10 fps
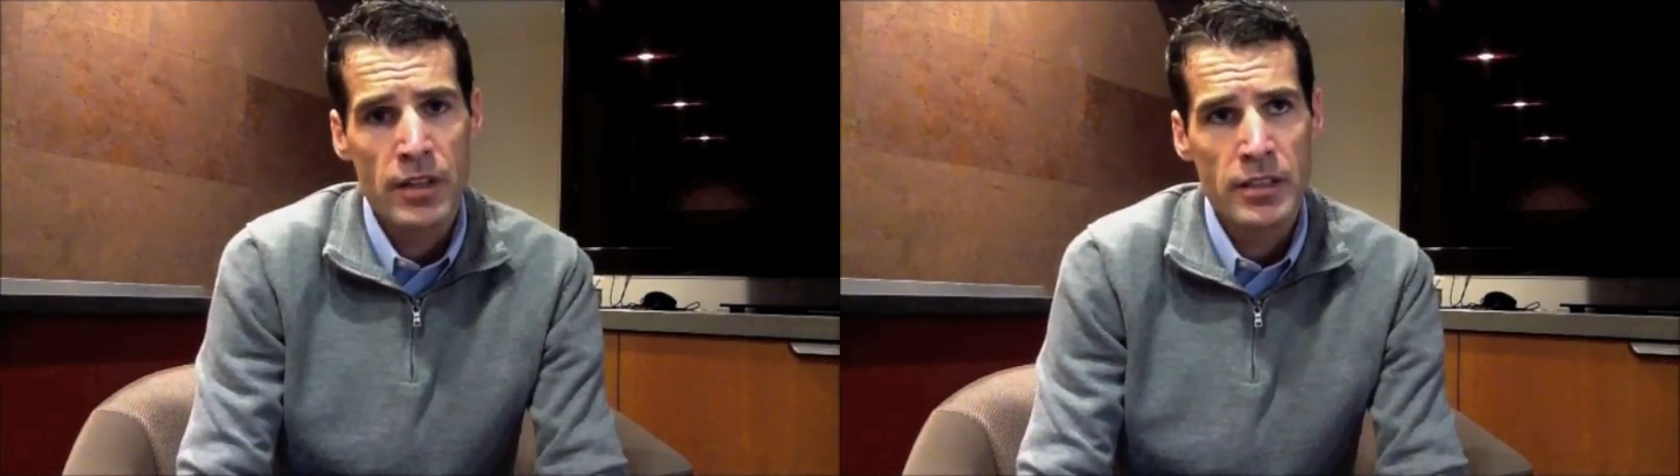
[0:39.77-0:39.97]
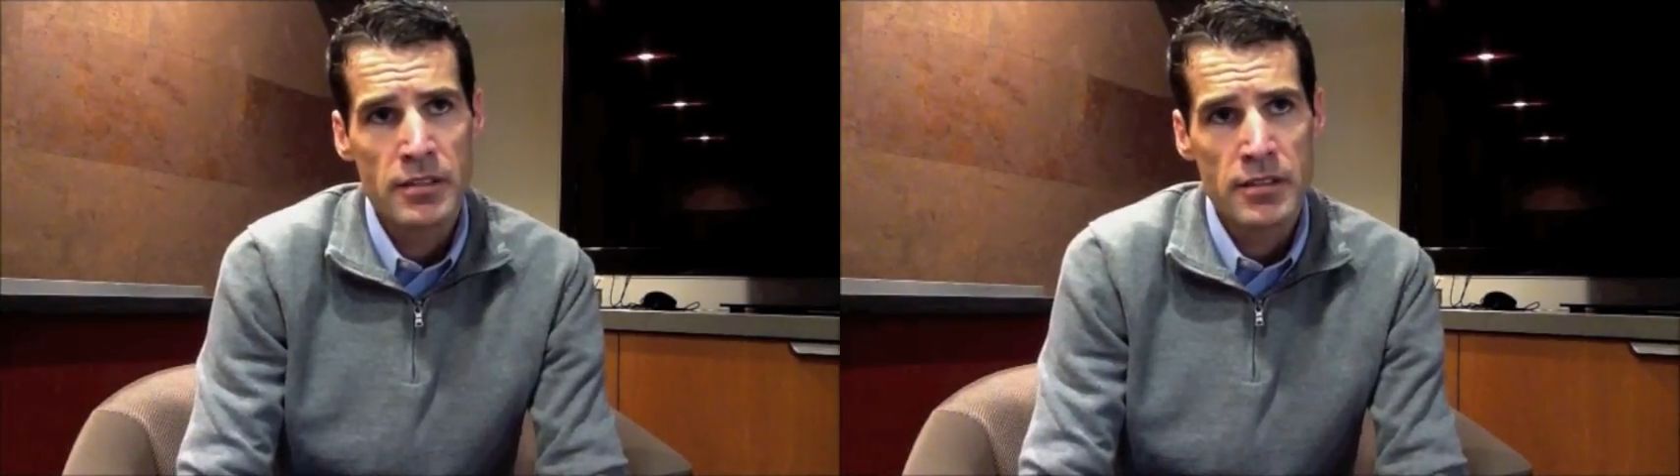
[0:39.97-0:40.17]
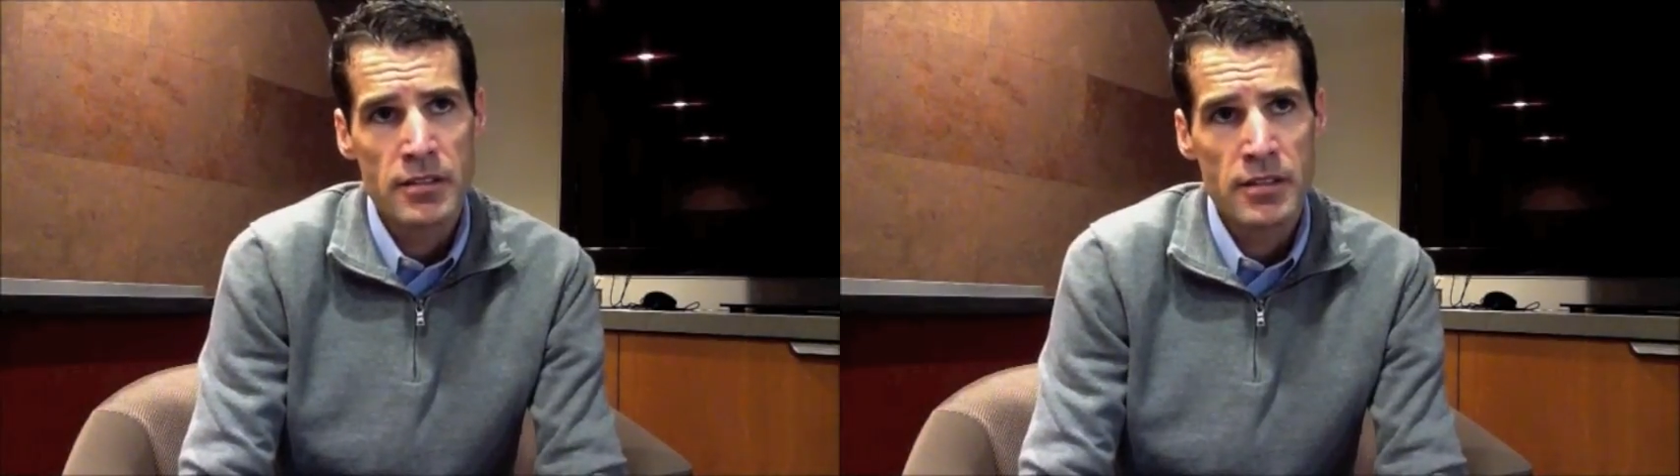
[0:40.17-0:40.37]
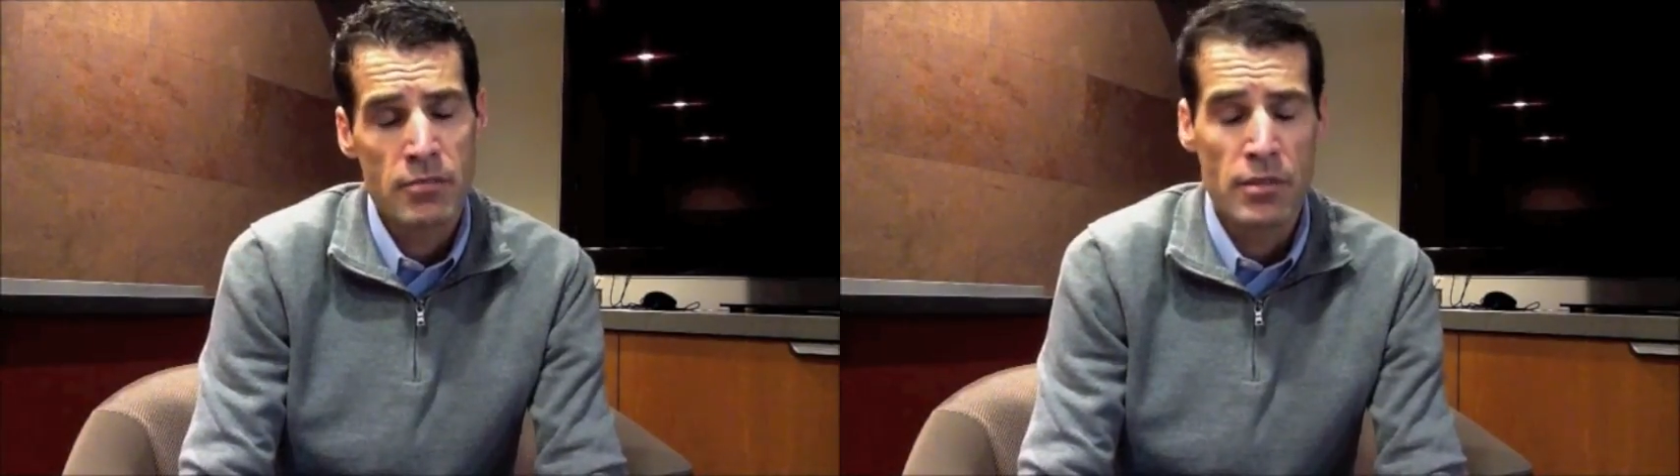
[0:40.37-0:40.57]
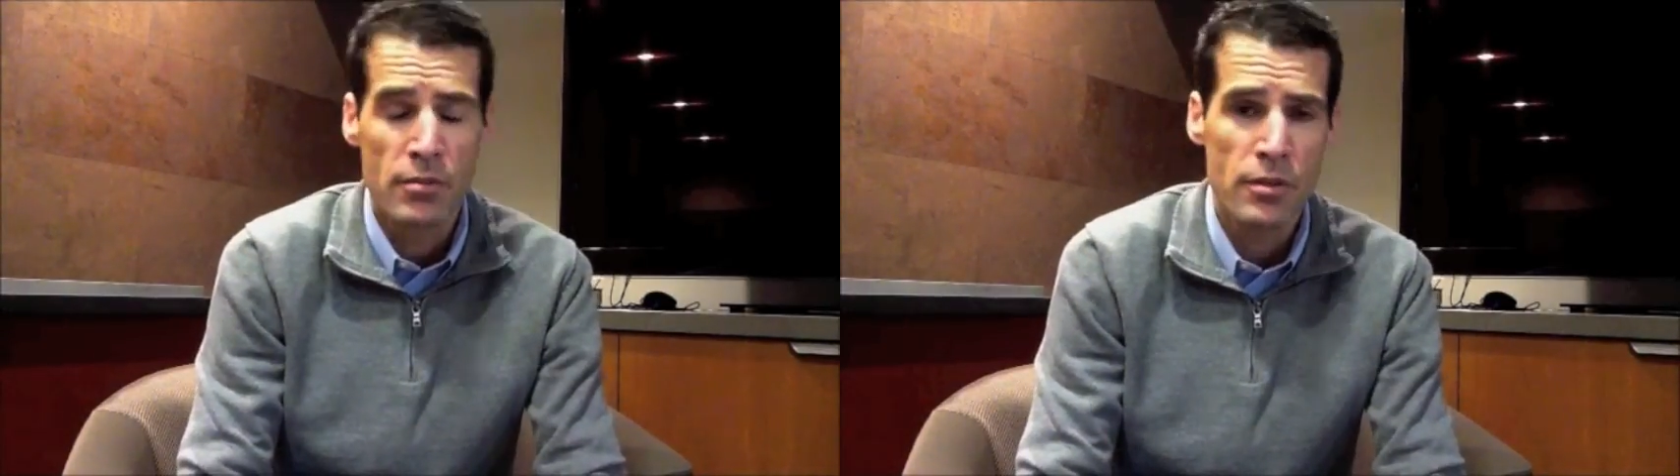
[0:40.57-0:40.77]
the
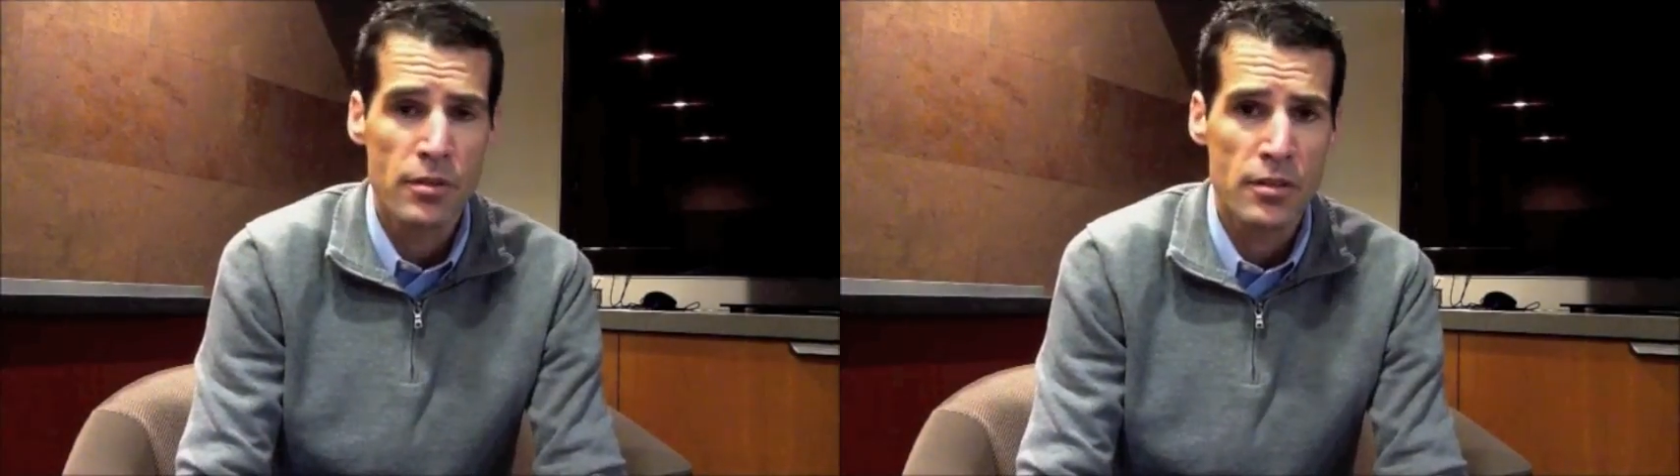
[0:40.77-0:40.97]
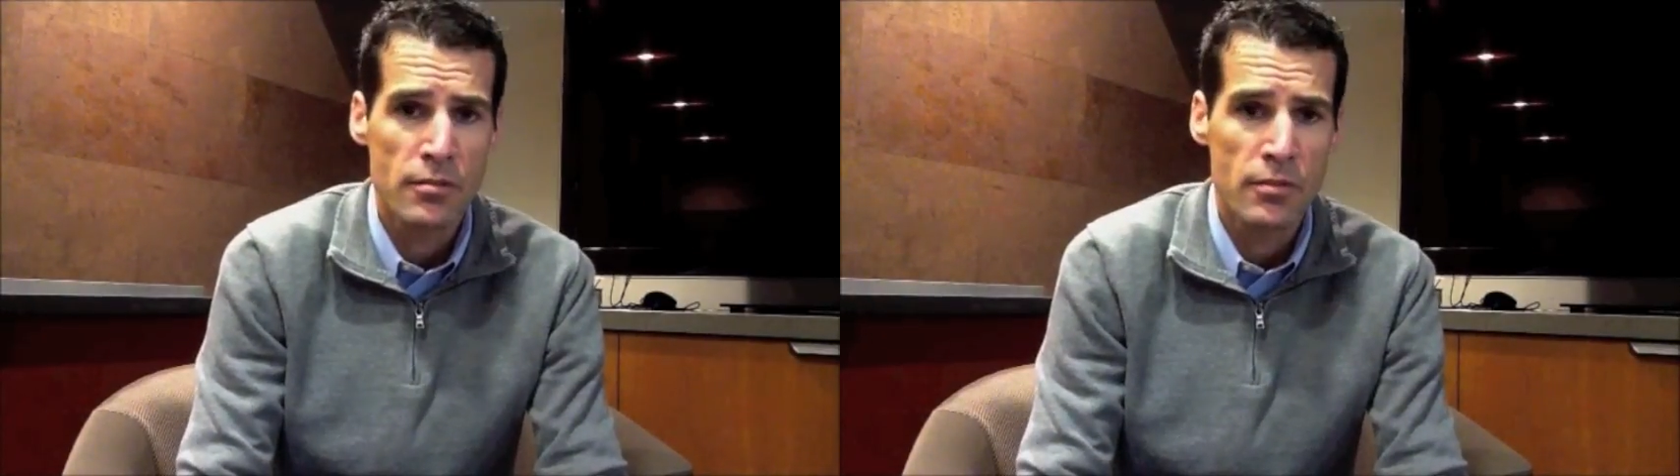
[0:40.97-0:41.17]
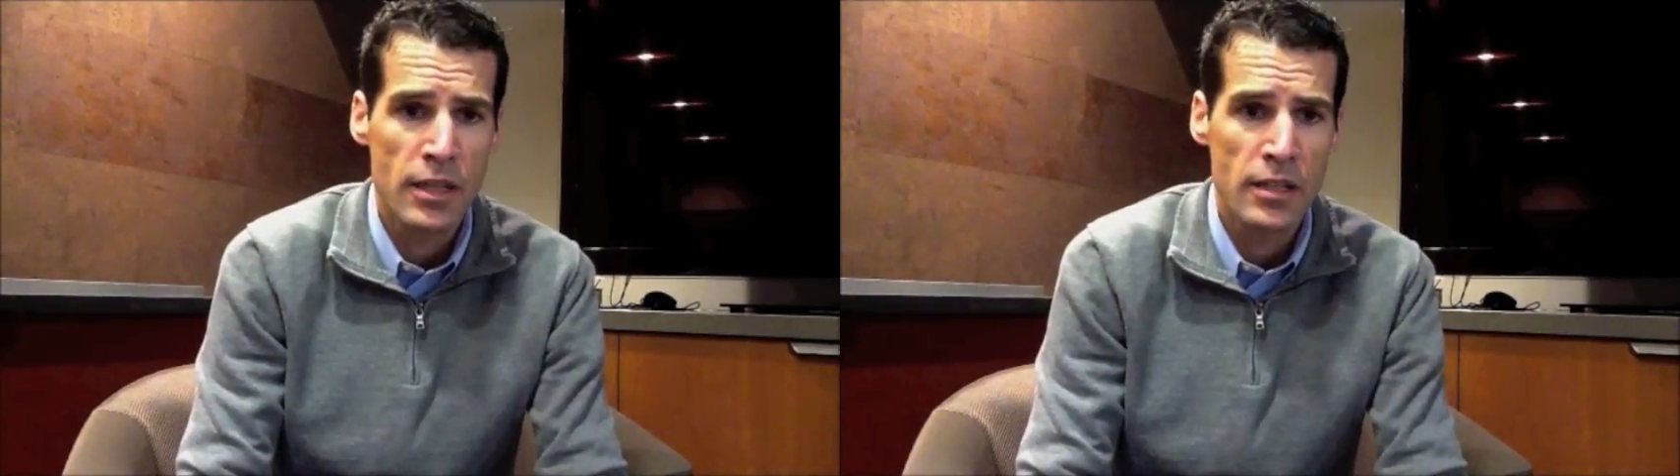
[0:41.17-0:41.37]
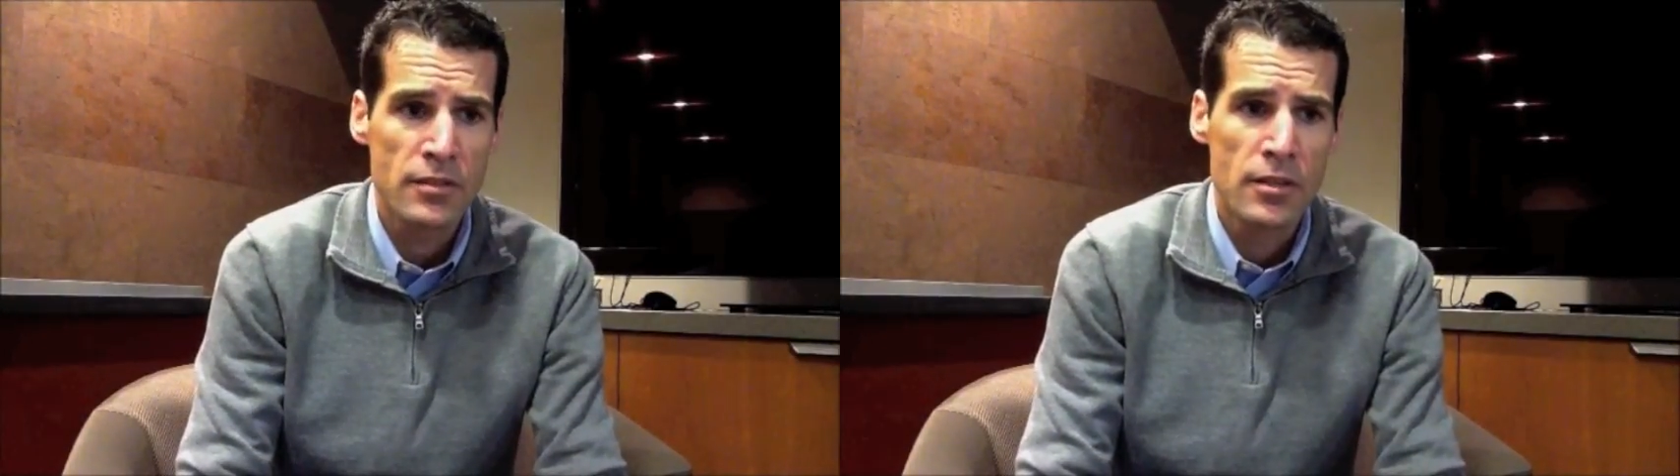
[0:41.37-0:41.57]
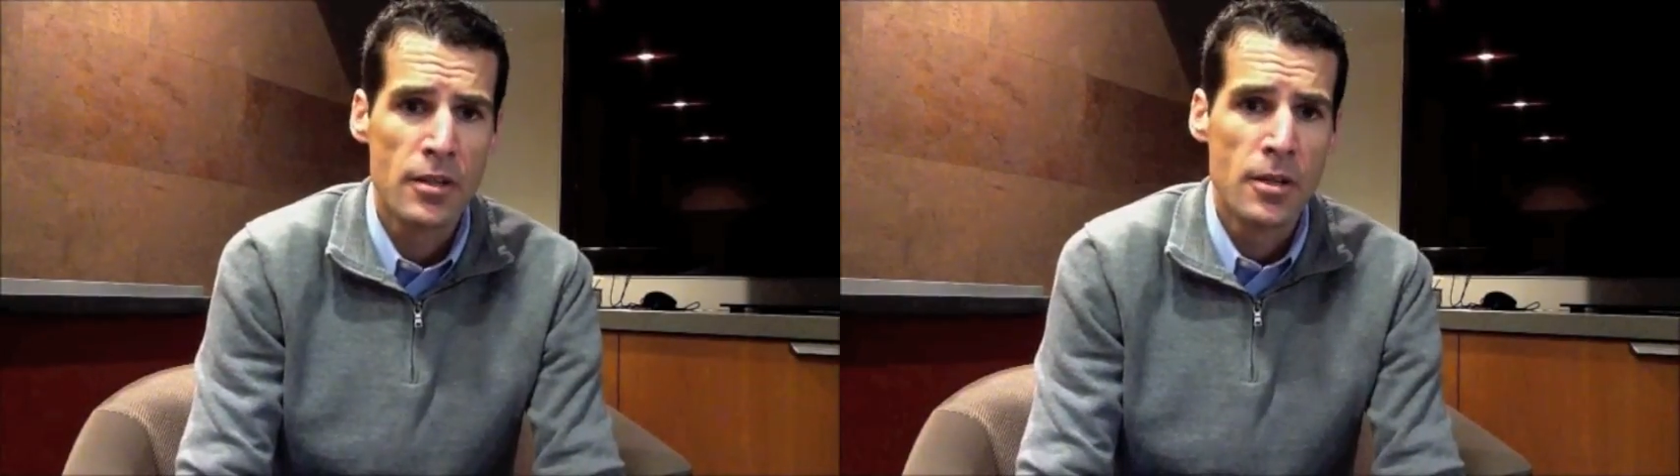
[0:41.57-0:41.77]
existing membership
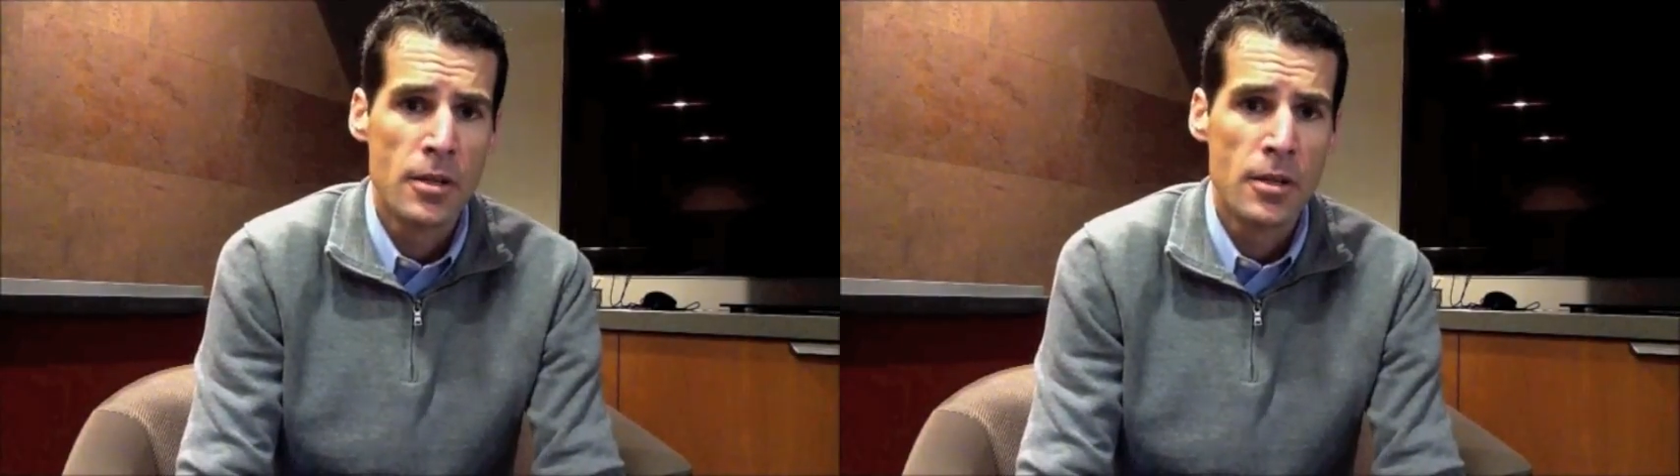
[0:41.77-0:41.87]
base